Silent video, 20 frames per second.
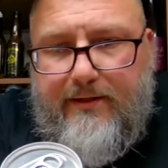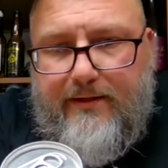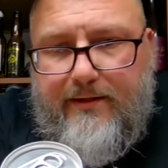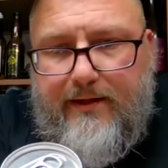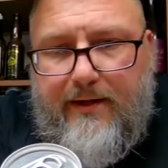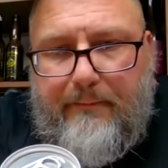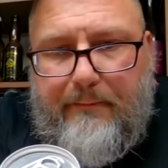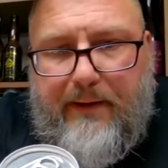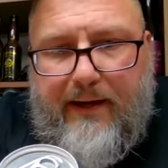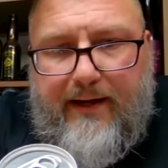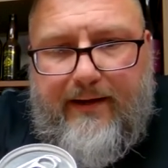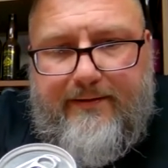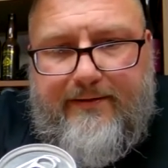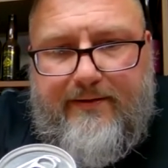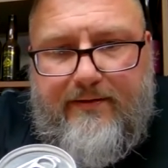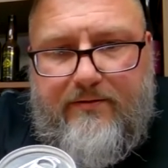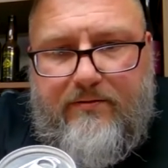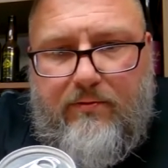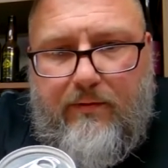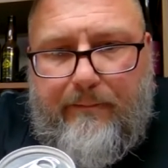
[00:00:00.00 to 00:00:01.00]
The
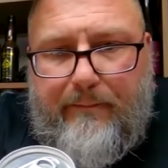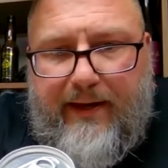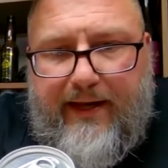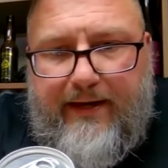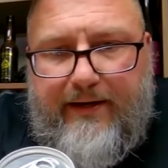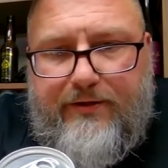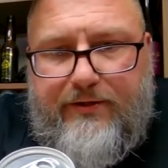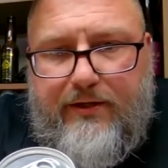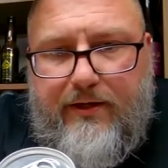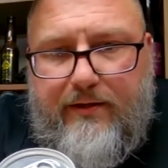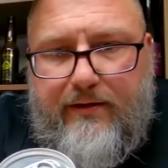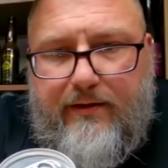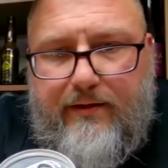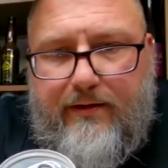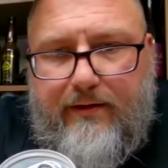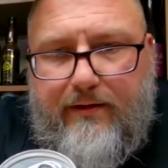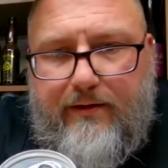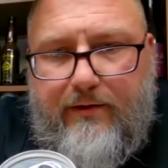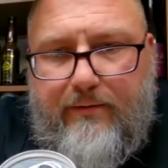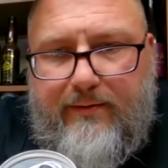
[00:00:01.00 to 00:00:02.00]
imposters were banished and the
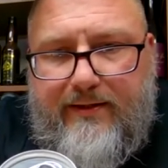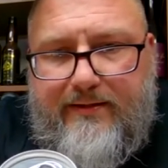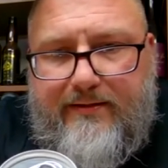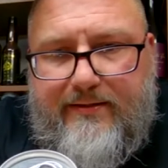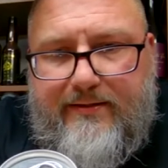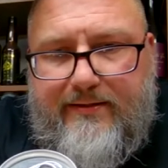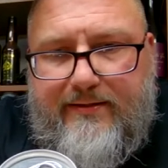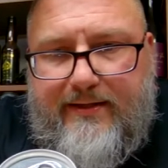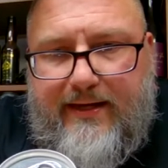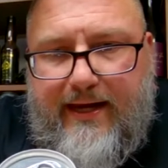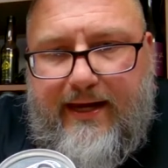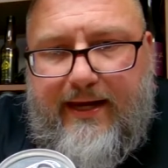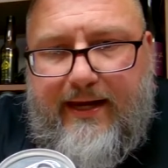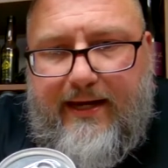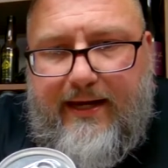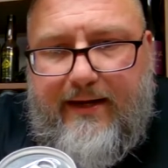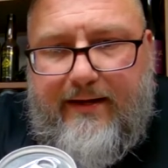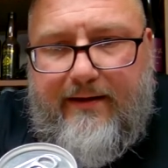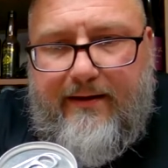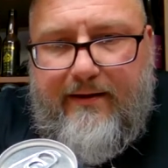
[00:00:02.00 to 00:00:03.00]
humans
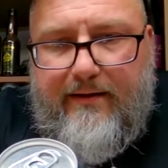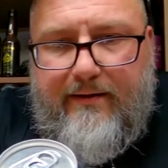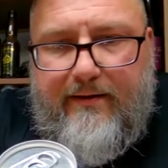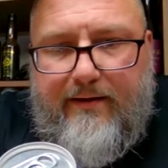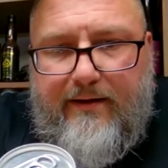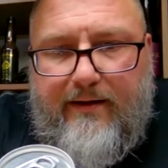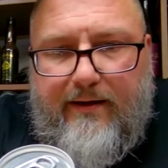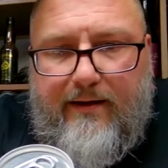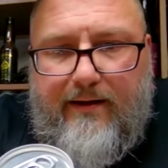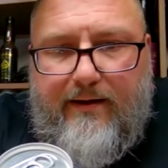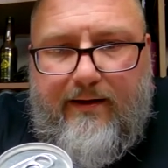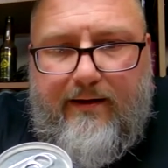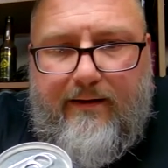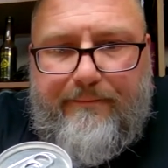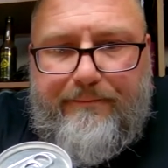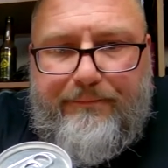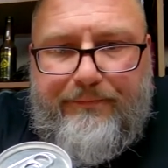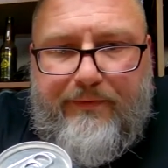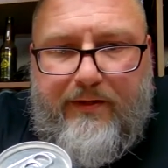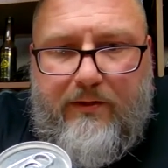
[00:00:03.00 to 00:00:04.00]
stayed.
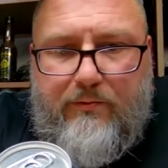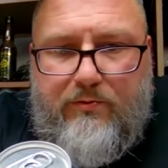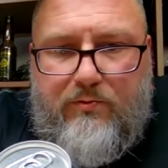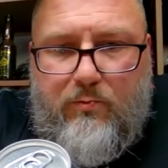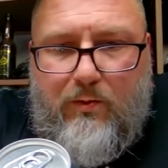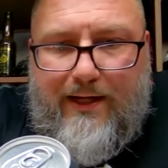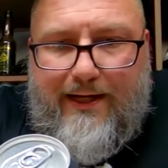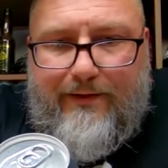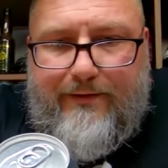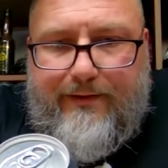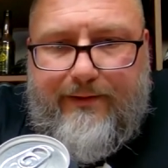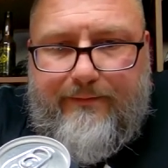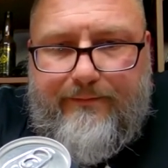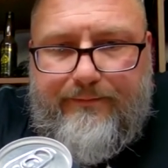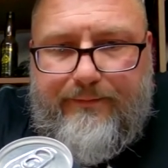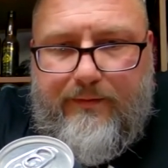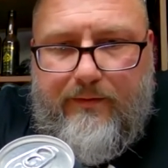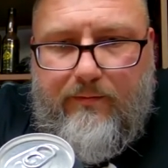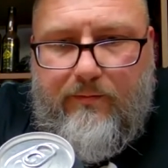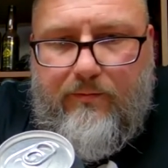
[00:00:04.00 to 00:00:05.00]
It was wild.
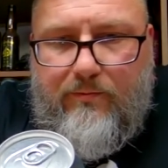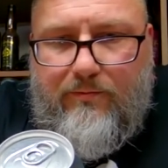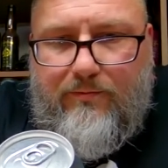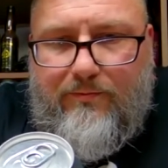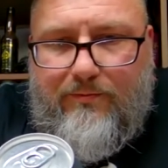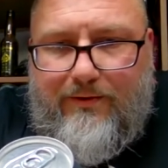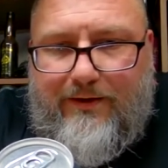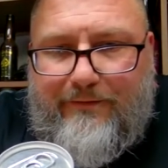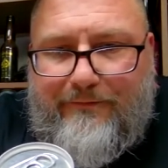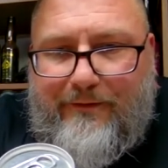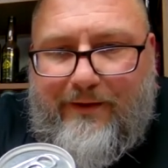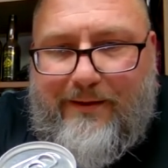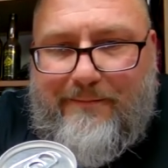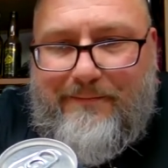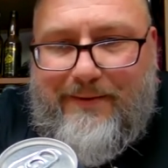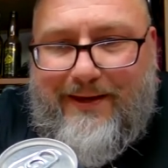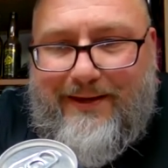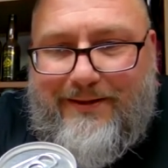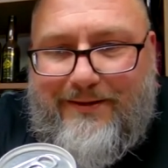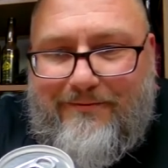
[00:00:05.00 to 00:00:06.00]
What if I
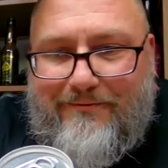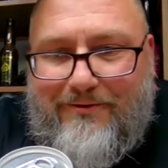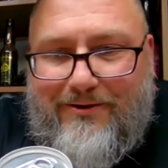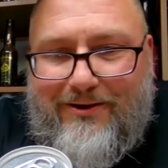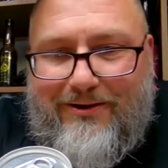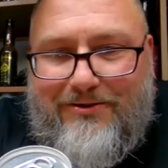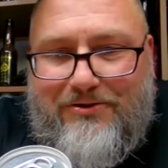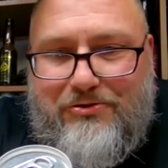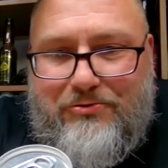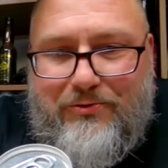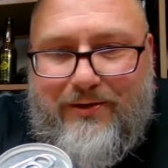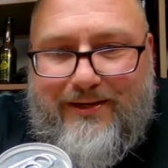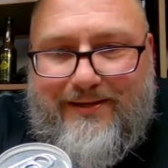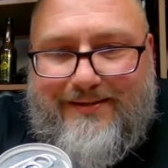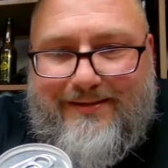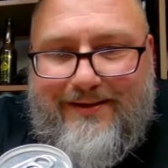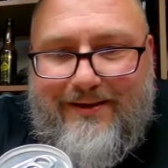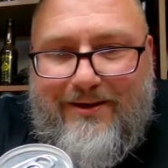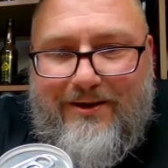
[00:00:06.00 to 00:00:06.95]
made the wrong choice?